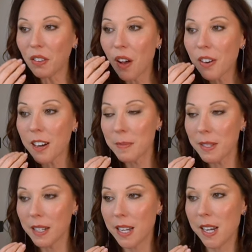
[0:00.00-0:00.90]
longer I'm
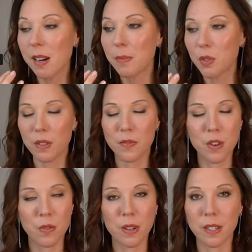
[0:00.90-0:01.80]
sitting here, I'm sort of
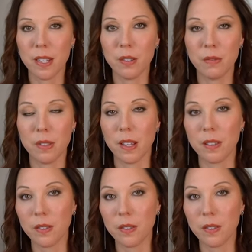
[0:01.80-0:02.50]
noticing new things.